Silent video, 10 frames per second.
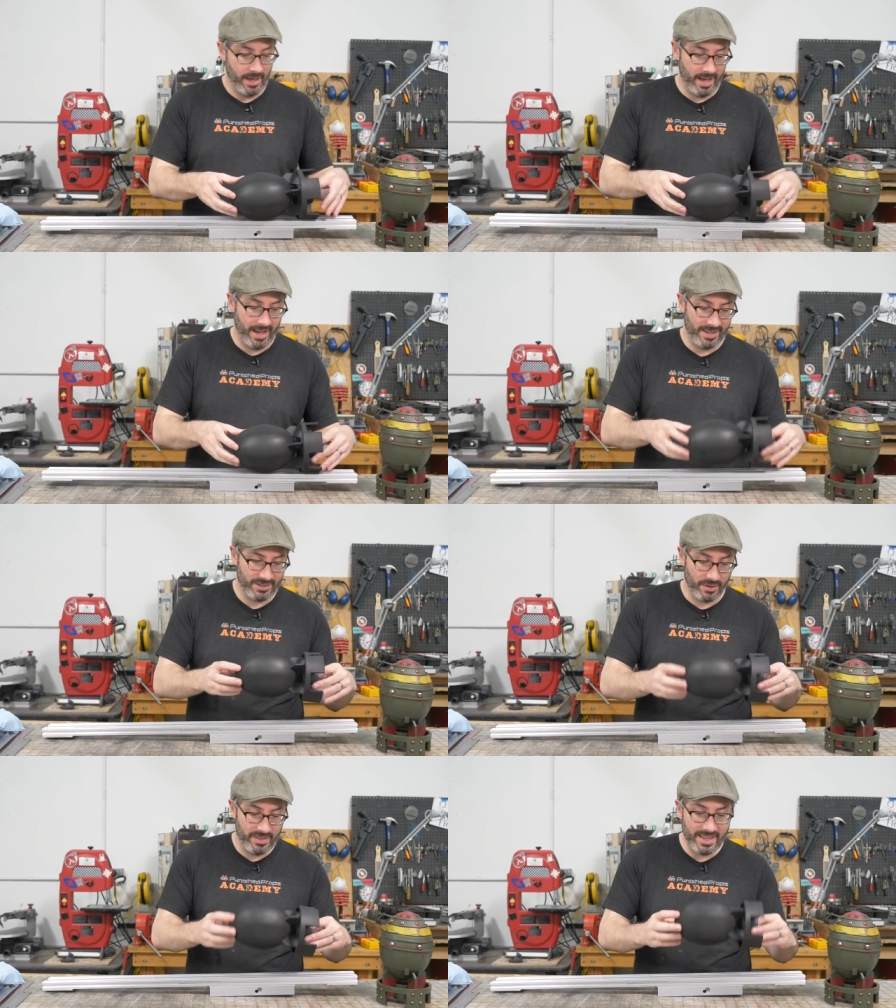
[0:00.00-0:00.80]
Uh,
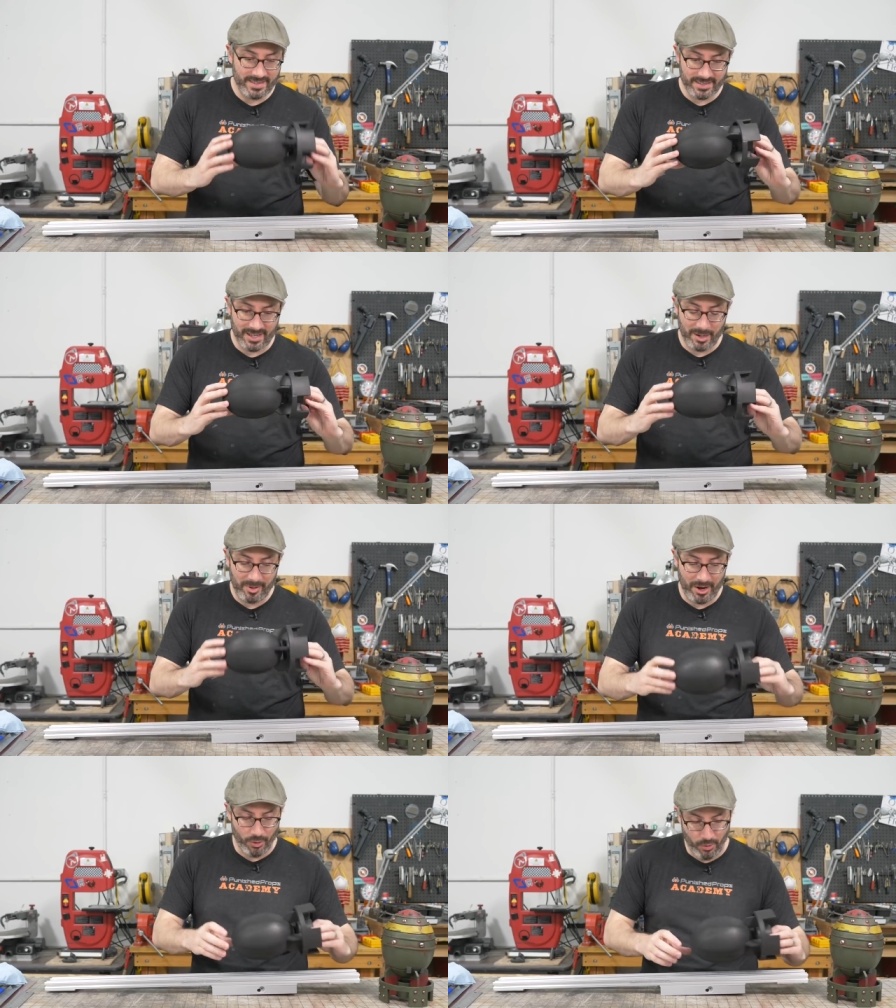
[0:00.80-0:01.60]
so this is going to
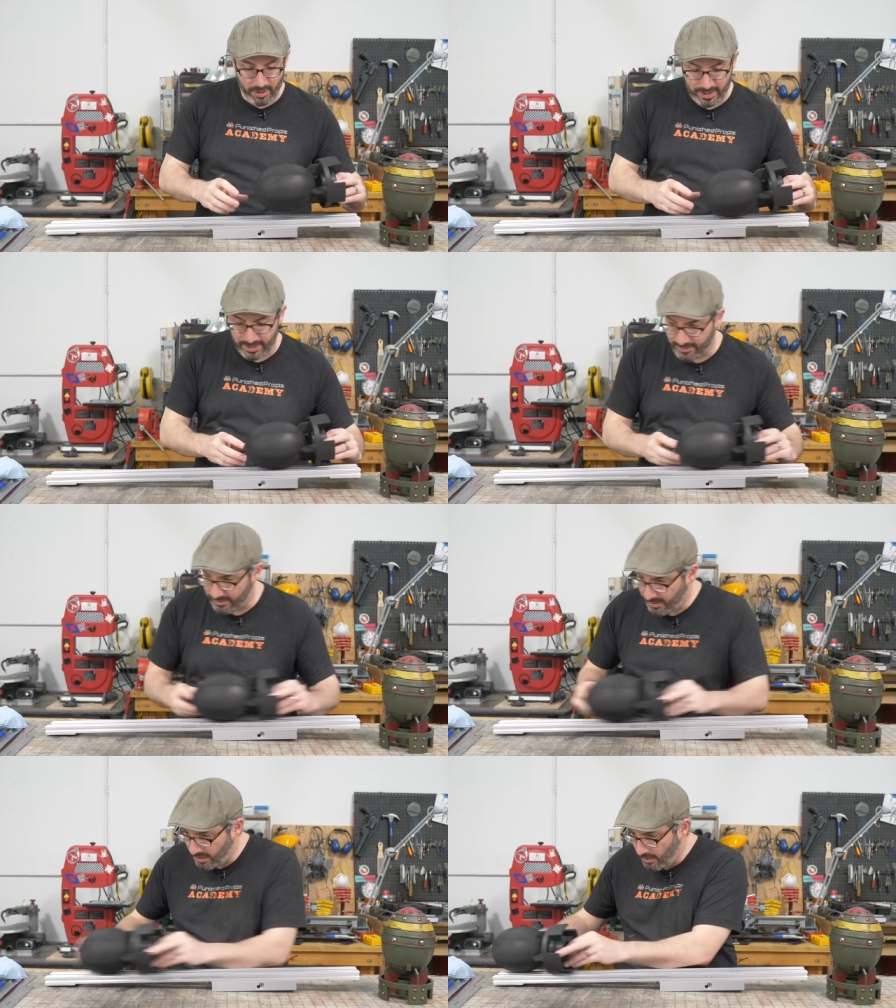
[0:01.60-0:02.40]
be our ordnance.
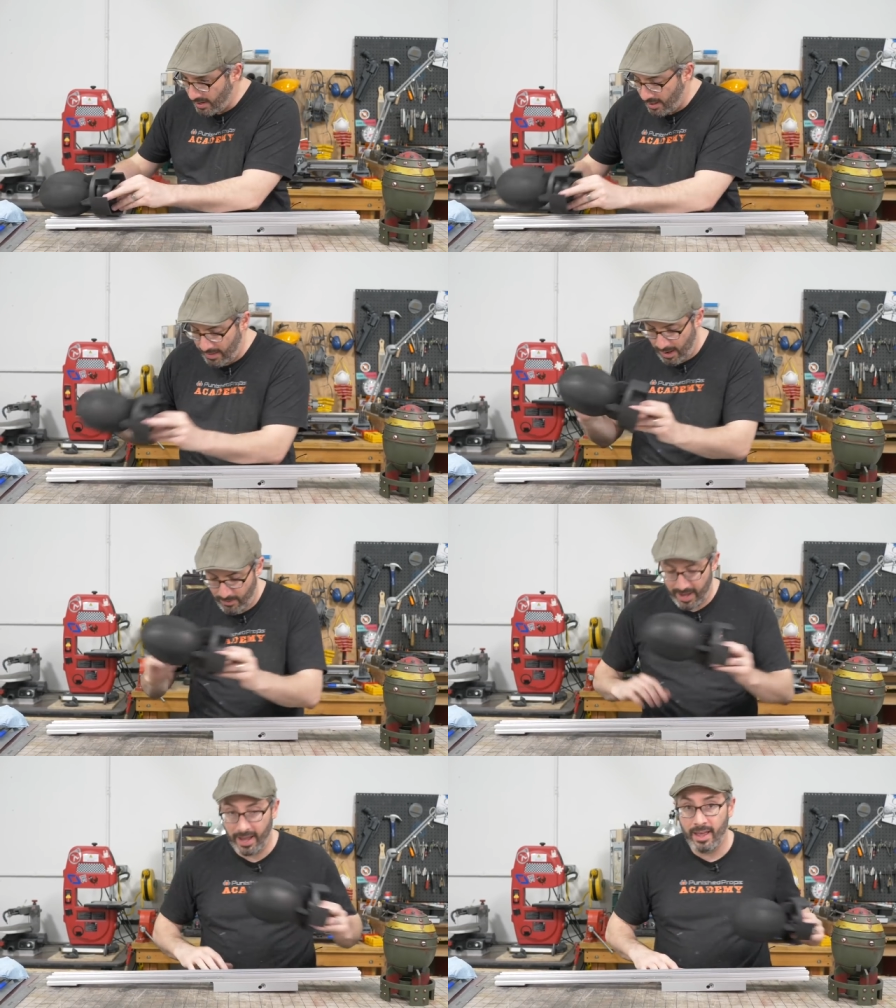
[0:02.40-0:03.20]
It's going to go down that
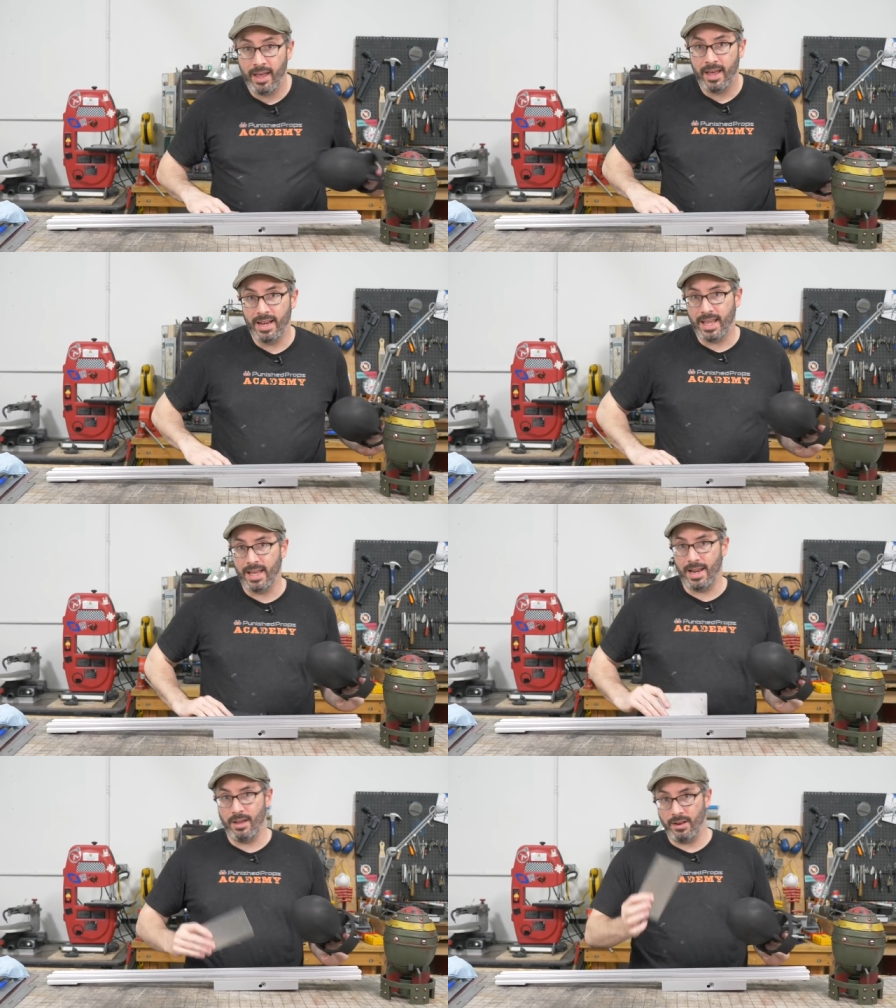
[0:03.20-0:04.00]
way. And I
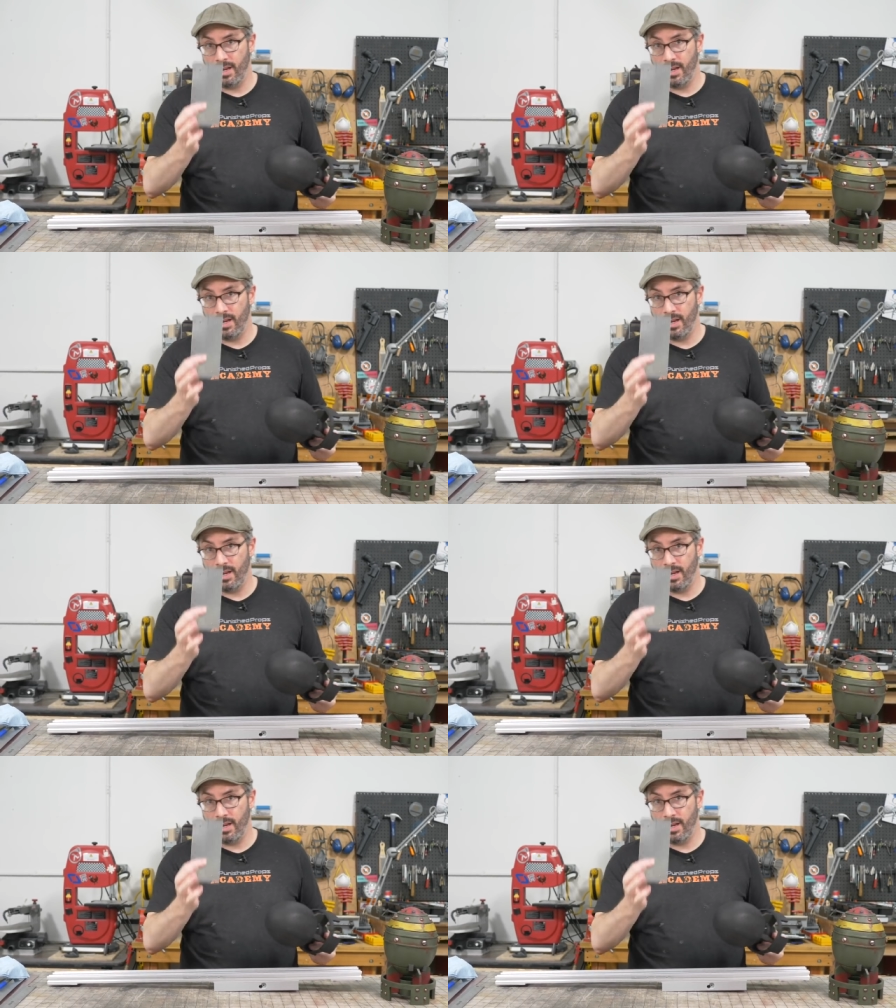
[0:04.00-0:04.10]
cut out